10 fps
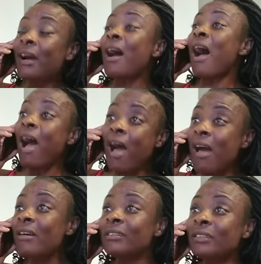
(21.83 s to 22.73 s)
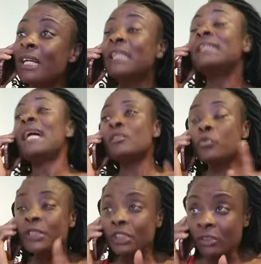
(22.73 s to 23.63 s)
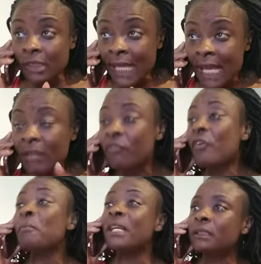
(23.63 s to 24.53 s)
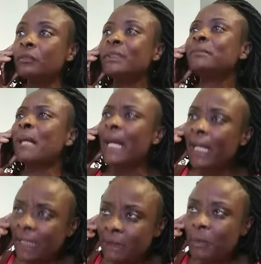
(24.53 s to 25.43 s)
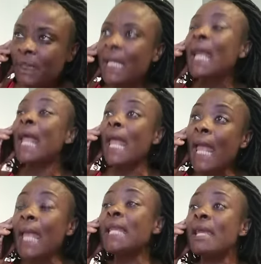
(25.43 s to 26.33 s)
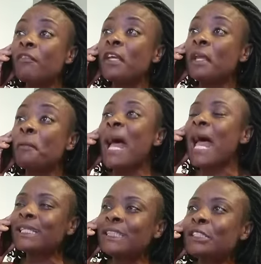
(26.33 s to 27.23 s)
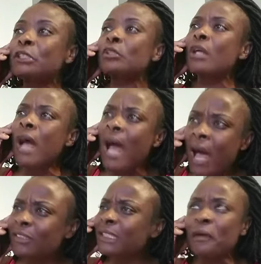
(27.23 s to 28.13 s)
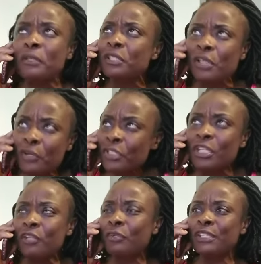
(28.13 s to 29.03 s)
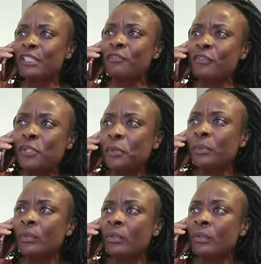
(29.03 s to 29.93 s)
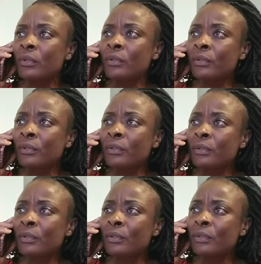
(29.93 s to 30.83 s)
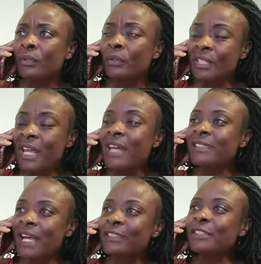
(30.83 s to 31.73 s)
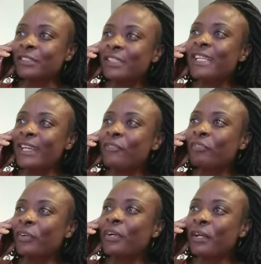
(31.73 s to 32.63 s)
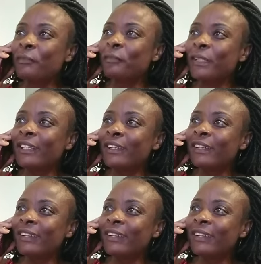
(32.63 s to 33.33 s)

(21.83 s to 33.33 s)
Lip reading: Oh, that's what you get for messing with my husband and giving him access to your house. That was so generous of you. Yes, I took the key from him.